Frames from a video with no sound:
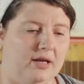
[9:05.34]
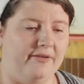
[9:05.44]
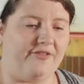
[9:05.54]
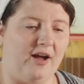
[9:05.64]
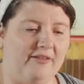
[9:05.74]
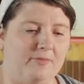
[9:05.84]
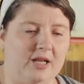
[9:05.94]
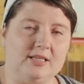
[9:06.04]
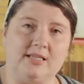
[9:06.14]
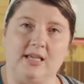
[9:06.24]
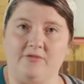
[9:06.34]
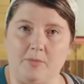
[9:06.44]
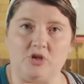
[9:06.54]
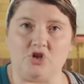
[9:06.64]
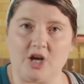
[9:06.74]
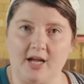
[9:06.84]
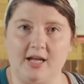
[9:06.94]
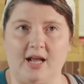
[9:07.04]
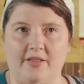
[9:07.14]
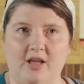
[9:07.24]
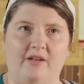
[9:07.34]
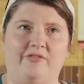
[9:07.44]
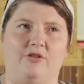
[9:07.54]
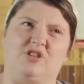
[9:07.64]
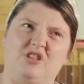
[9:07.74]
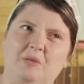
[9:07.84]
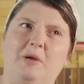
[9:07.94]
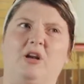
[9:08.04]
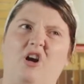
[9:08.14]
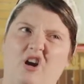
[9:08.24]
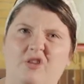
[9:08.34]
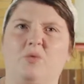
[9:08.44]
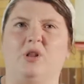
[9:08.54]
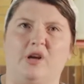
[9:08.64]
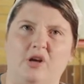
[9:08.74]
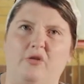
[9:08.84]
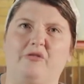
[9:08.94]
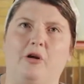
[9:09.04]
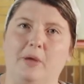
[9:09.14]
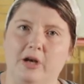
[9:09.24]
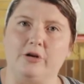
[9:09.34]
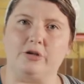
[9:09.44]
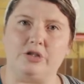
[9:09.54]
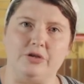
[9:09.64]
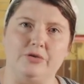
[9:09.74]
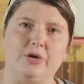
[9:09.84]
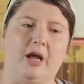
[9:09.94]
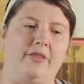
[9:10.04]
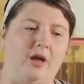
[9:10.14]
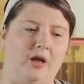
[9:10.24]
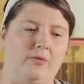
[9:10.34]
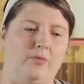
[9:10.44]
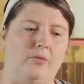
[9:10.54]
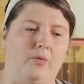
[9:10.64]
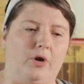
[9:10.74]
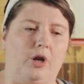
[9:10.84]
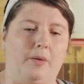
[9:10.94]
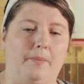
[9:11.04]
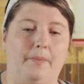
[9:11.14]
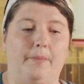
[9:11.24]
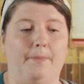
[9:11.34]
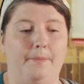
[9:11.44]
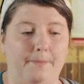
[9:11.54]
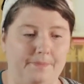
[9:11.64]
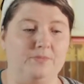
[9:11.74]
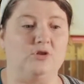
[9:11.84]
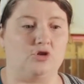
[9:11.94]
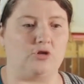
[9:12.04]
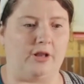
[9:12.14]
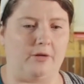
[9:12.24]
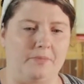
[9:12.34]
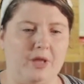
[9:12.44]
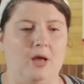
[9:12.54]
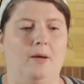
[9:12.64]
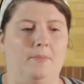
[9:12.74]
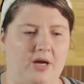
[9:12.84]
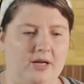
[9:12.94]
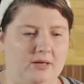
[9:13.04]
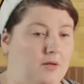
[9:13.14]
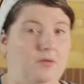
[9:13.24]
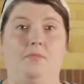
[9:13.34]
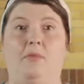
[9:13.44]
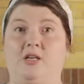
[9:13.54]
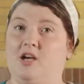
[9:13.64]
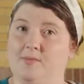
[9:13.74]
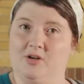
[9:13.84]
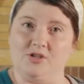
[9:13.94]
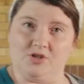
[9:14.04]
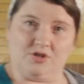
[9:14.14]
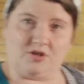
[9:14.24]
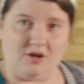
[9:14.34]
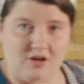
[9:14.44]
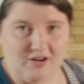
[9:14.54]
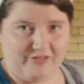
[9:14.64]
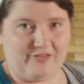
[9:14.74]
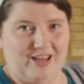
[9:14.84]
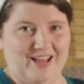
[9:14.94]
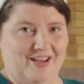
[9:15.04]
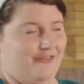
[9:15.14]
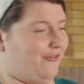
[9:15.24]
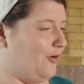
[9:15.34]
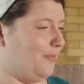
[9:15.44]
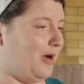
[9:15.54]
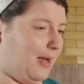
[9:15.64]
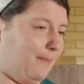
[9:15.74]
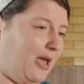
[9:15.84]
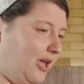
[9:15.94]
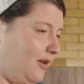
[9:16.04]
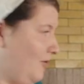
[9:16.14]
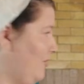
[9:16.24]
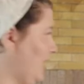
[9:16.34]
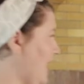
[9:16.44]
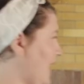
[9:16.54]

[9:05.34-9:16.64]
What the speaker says: 5 minutes and give them a check. And then if they're still a bit hard, we'll let it go for a minute or 2, and then we're gonna strain them. But my timer has just gone off for my panko that I